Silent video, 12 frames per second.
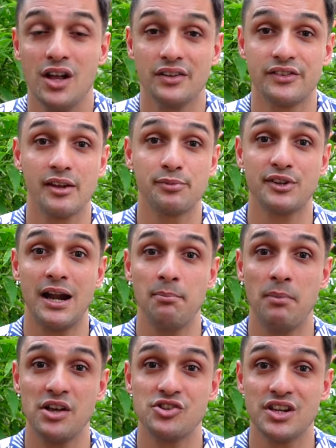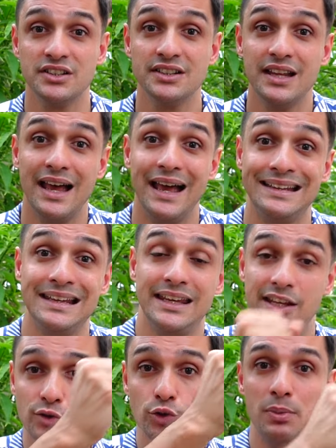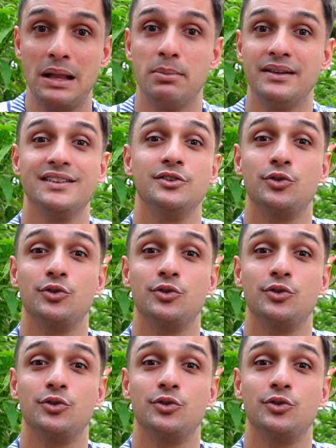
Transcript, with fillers: subscribe my channel and hit the bell button